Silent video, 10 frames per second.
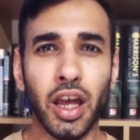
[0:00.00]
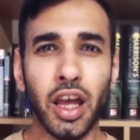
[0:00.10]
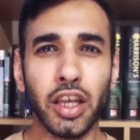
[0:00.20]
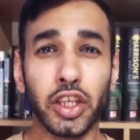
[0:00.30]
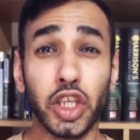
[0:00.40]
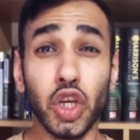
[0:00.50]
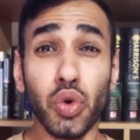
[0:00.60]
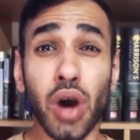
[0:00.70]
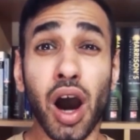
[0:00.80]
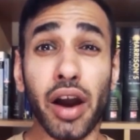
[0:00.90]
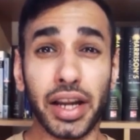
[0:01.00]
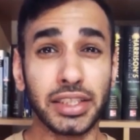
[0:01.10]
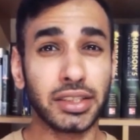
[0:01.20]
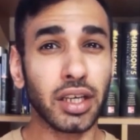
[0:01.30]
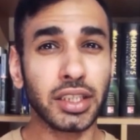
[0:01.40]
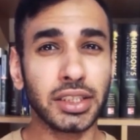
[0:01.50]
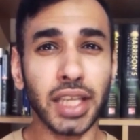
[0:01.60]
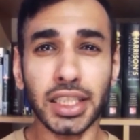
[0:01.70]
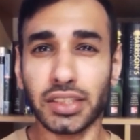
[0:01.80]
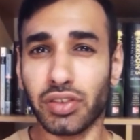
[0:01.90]
You are a
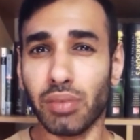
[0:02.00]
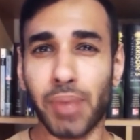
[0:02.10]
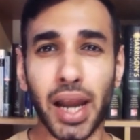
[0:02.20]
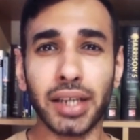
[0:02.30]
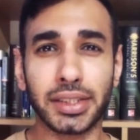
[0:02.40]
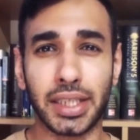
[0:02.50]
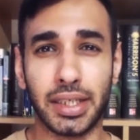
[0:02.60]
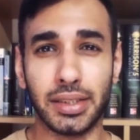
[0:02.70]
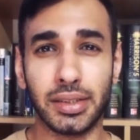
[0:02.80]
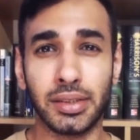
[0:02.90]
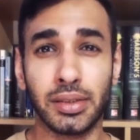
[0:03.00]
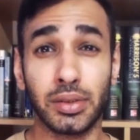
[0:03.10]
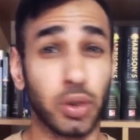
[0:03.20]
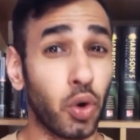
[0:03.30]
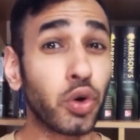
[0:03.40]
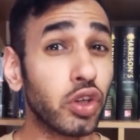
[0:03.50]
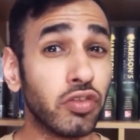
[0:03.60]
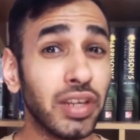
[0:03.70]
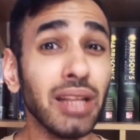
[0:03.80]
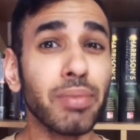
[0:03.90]
successful person, or you
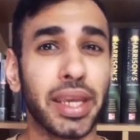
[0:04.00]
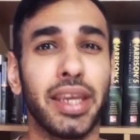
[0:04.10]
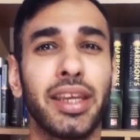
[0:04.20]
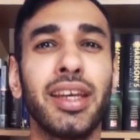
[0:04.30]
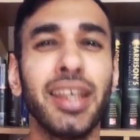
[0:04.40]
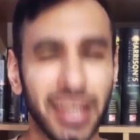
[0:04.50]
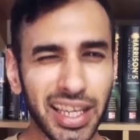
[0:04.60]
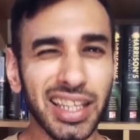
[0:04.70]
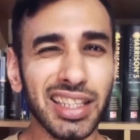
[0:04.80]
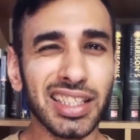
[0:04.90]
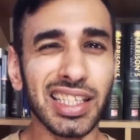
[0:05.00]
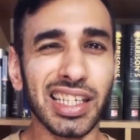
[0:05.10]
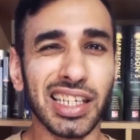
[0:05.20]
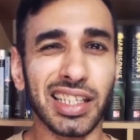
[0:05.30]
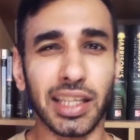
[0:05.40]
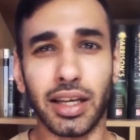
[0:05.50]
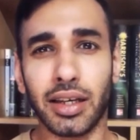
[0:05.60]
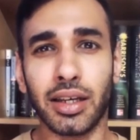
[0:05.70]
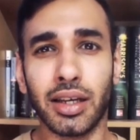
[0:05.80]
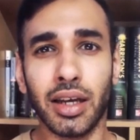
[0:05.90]
will be, indeed.
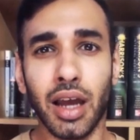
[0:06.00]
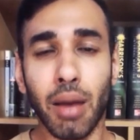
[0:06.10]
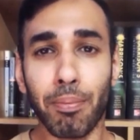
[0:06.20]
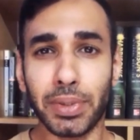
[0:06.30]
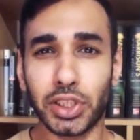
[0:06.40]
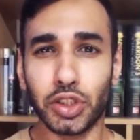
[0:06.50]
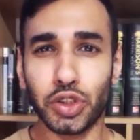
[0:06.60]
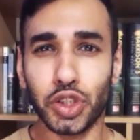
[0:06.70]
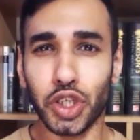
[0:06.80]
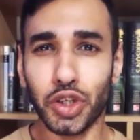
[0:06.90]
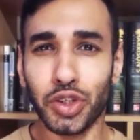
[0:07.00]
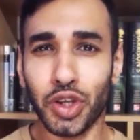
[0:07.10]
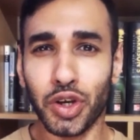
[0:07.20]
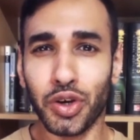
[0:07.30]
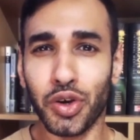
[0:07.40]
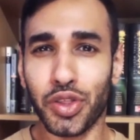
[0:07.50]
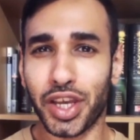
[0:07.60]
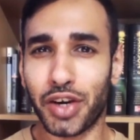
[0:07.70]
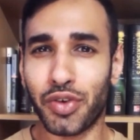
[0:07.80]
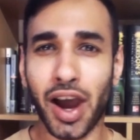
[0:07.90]
But do you know the
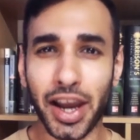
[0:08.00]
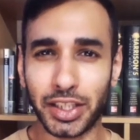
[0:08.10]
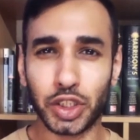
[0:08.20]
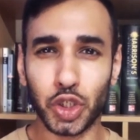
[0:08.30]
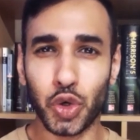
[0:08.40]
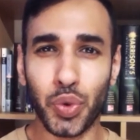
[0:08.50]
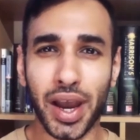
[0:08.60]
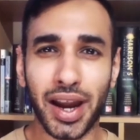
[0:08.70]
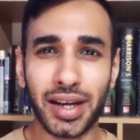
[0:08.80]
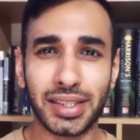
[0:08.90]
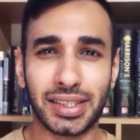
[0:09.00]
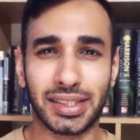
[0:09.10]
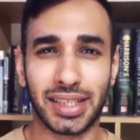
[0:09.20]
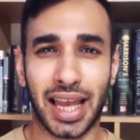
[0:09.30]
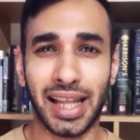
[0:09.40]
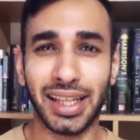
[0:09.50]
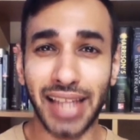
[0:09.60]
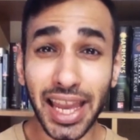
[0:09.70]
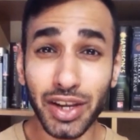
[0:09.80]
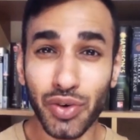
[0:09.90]
right words and
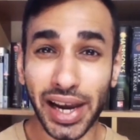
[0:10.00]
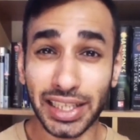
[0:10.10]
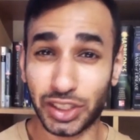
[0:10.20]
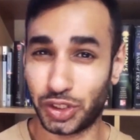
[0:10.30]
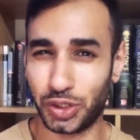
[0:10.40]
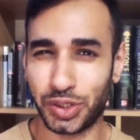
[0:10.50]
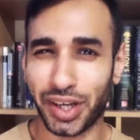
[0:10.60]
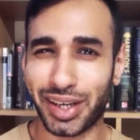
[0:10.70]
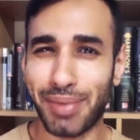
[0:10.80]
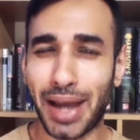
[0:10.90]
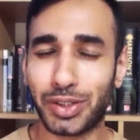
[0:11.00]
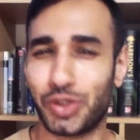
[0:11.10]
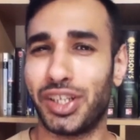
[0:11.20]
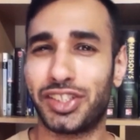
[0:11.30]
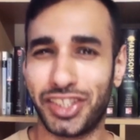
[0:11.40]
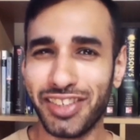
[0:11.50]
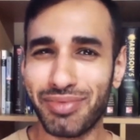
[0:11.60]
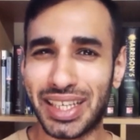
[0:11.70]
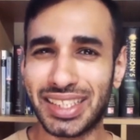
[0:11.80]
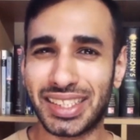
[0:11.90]
language to talk about your
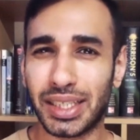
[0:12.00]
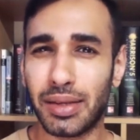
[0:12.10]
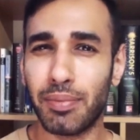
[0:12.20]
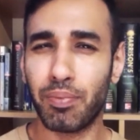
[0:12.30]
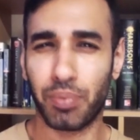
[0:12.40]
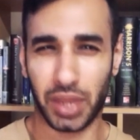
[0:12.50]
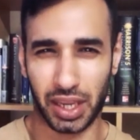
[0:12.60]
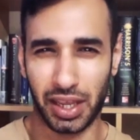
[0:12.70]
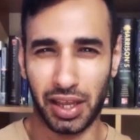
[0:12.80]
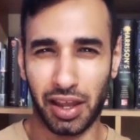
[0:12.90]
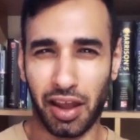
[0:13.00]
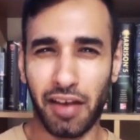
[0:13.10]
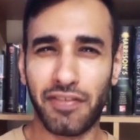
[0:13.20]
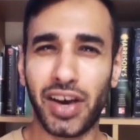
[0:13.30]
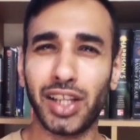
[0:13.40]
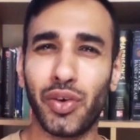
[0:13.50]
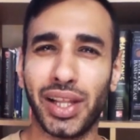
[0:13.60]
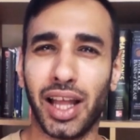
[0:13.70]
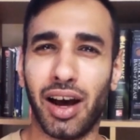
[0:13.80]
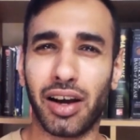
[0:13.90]
achievements? Follow
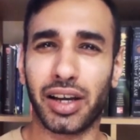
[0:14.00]
along.